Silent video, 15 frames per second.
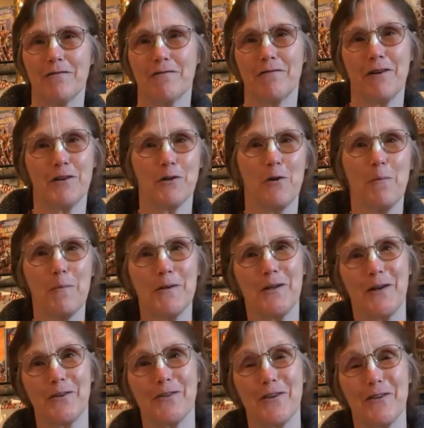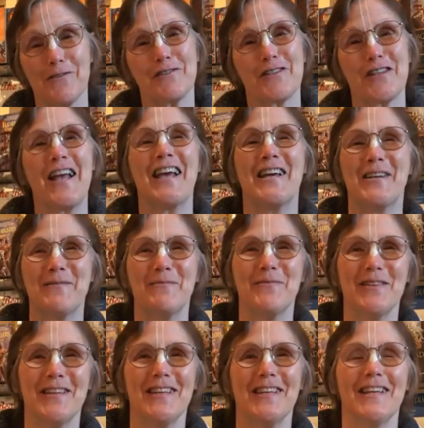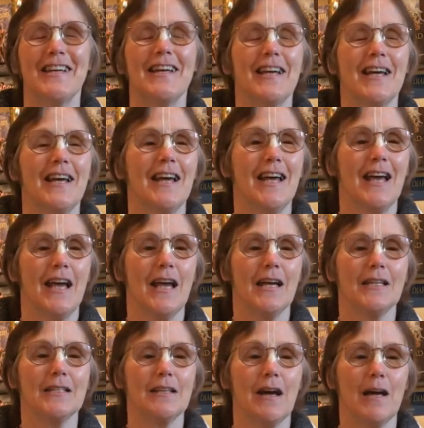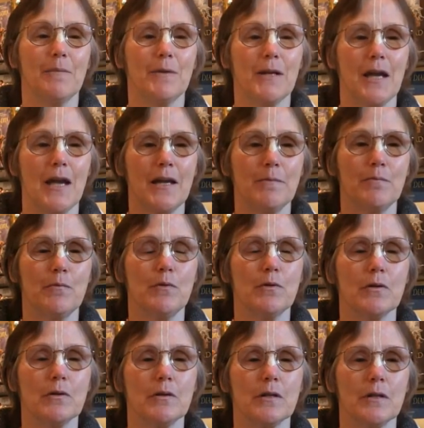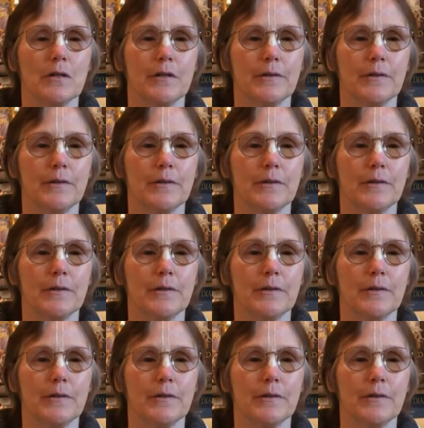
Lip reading: Radha Gopinath are the same, and I became more